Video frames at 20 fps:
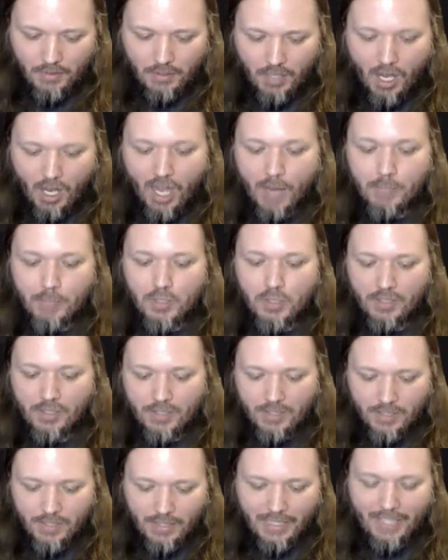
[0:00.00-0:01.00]

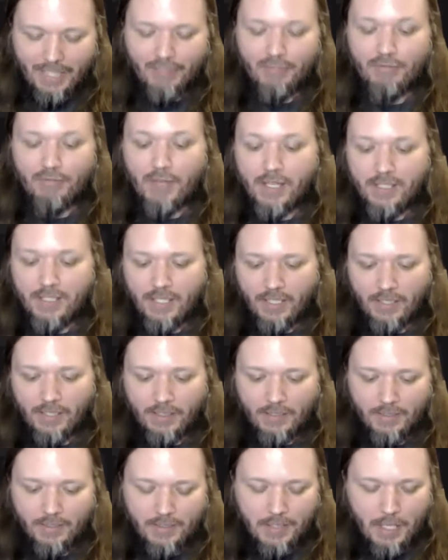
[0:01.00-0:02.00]
options to get
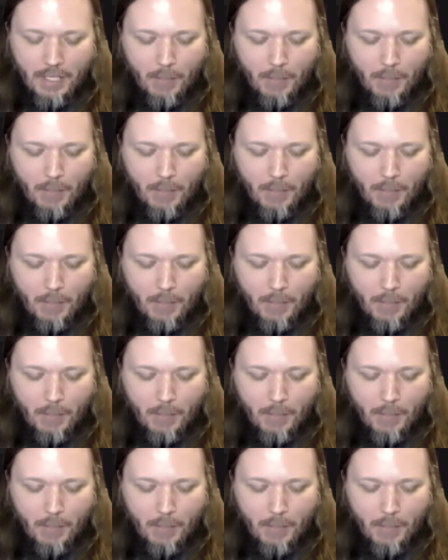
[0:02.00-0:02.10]
funding